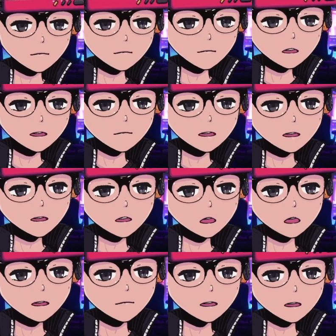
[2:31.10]
Preparation is
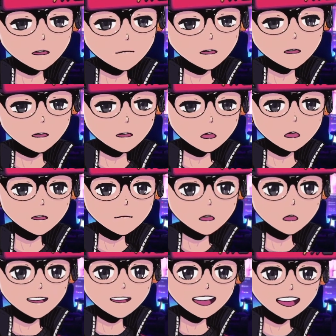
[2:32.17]
key, so I spent a lot of
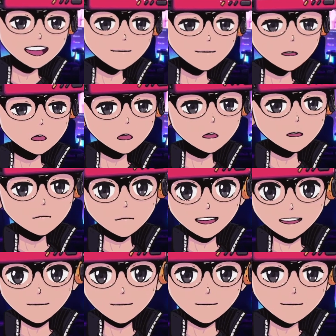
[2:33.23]
my time on
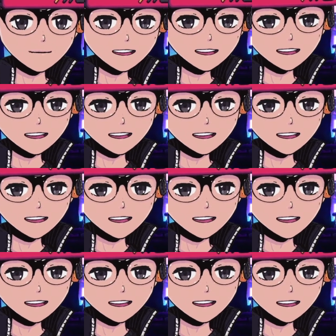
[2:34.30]
grids.